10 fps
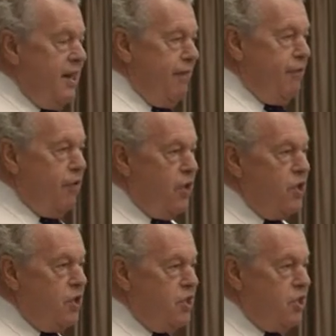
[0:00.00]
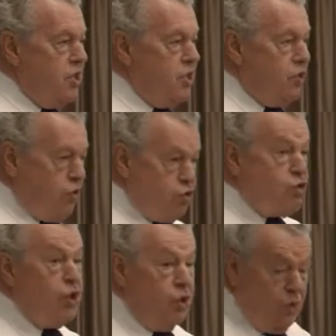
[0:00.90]
level of consciousness or
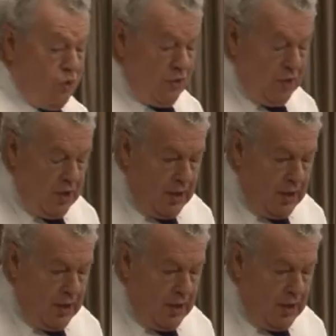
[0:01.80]
truth,